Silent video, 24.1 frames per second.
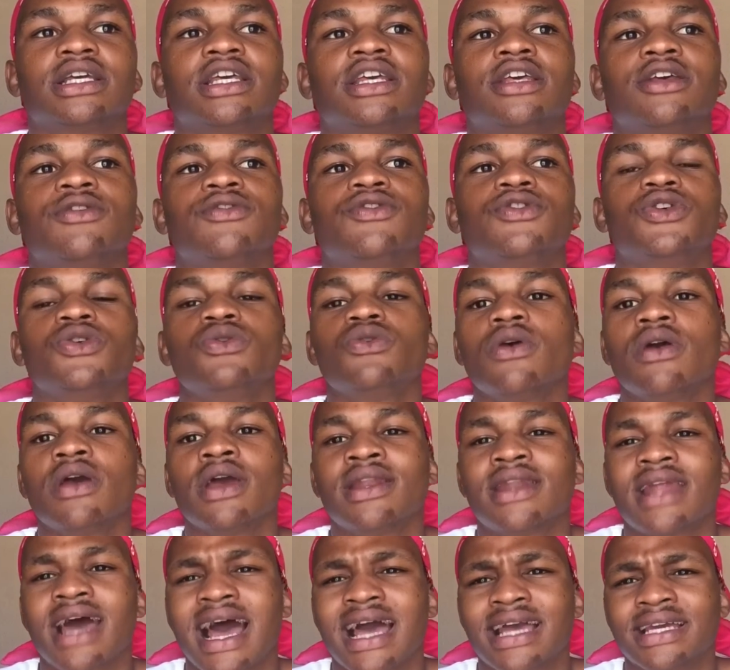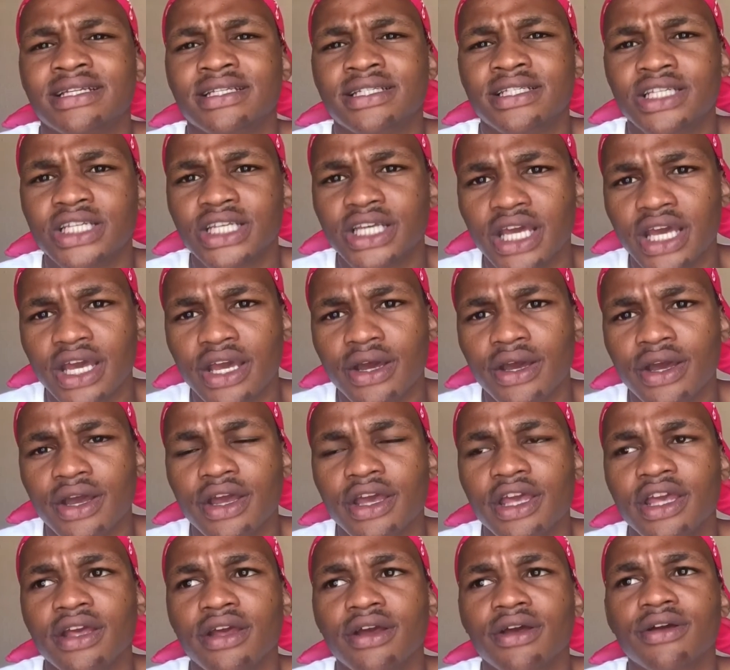give you an idea
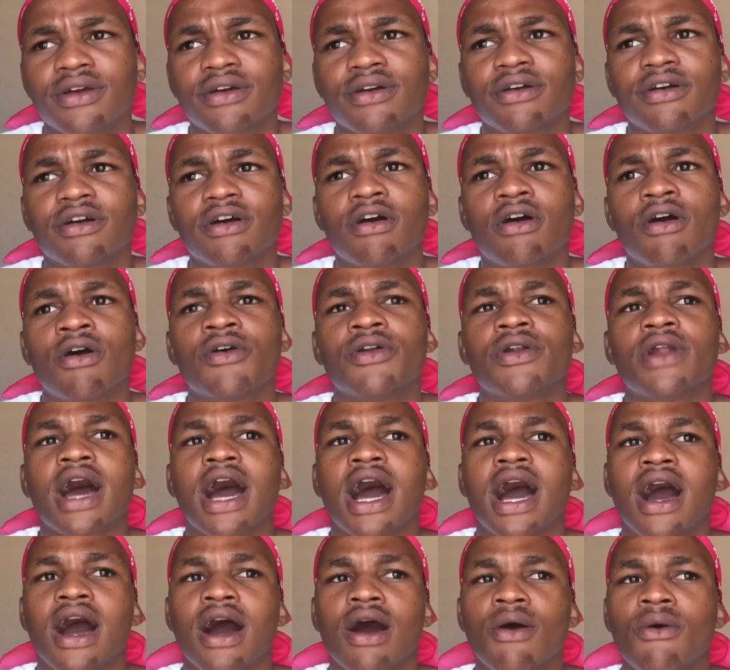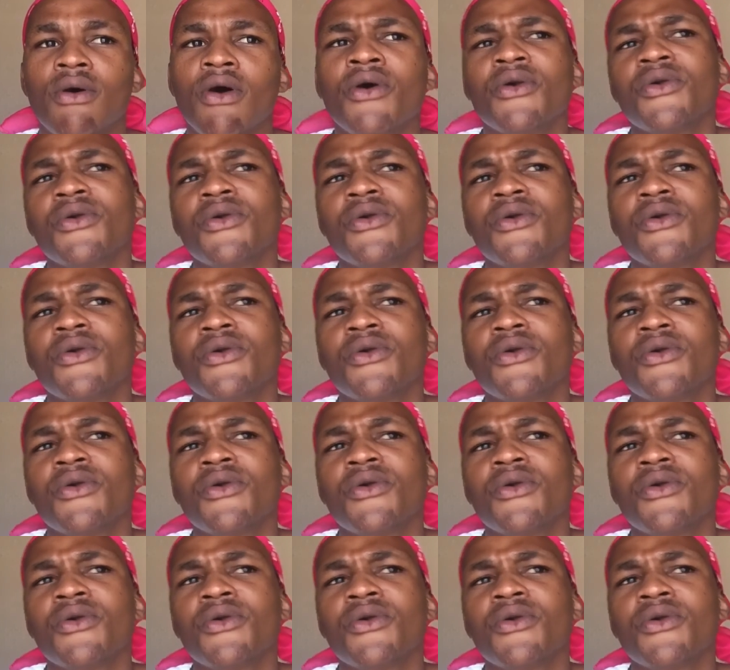on how